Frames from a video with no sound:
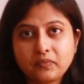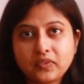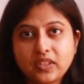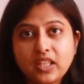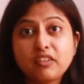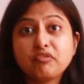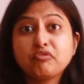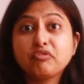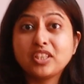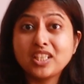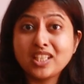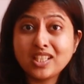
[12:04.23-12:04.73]

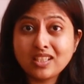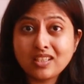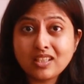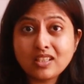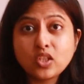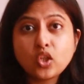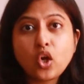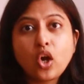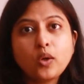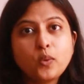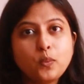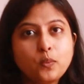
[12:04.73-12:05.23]
If this does
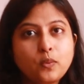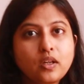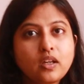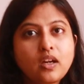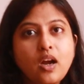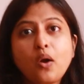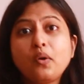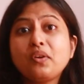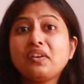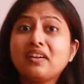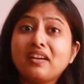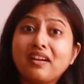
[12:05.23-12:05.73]
not work
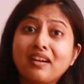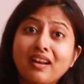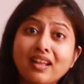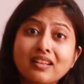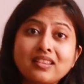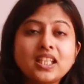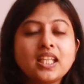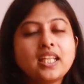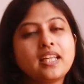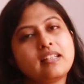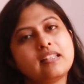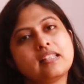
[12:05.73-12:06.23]
out,
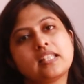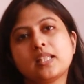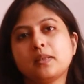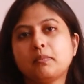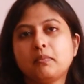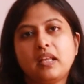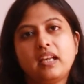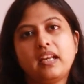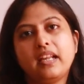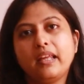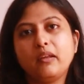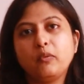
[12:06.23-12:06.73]
nothing else in
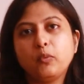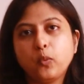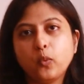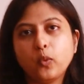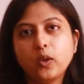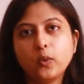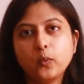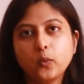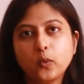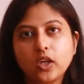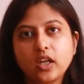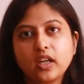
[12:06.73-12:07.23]
my life
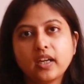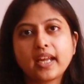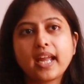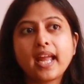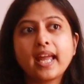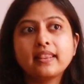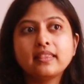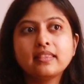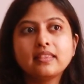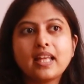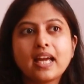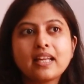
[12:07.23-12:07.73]
will work.
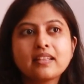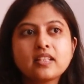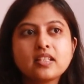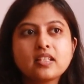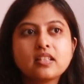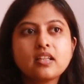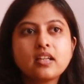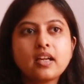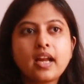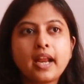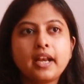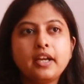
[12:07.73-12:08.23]
And that's
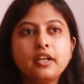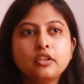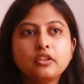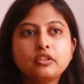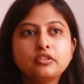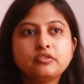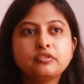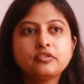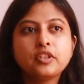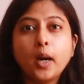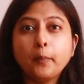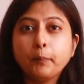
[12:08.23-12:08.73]
the kind
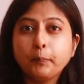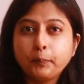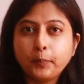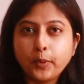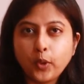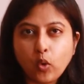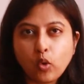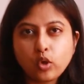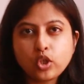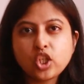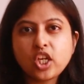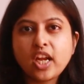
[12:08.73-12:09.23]
of
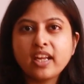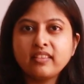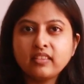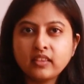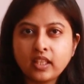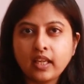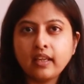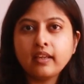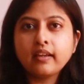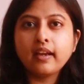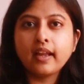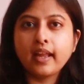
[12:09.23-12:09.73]
approach I
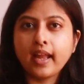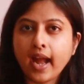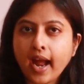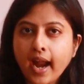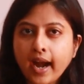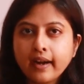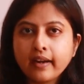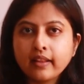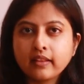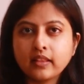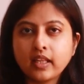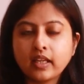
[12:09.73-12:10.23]
think I
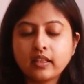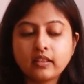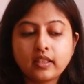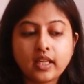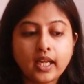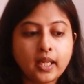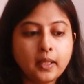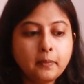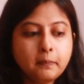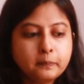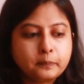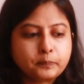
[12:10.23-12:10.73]
had at that time.